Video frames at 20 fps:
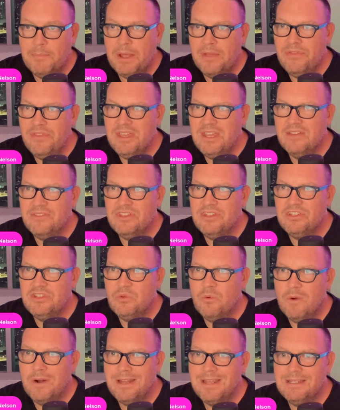I think on the
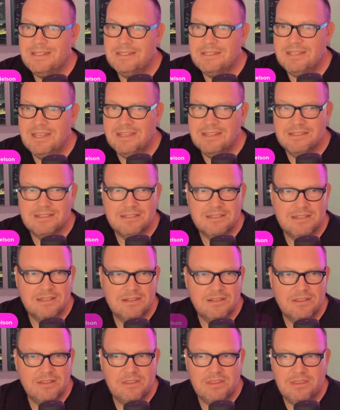26th,
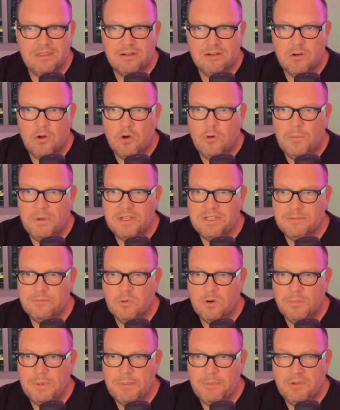there are a whole bunch of
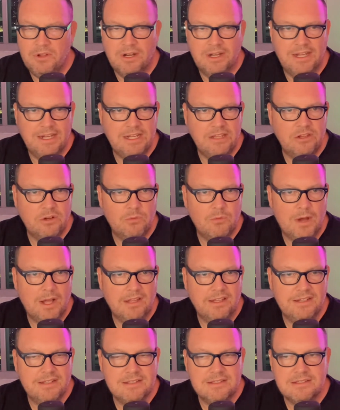more people are getting their
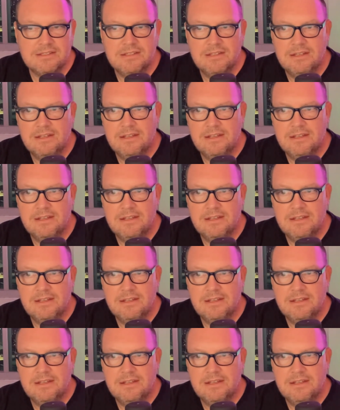wallets.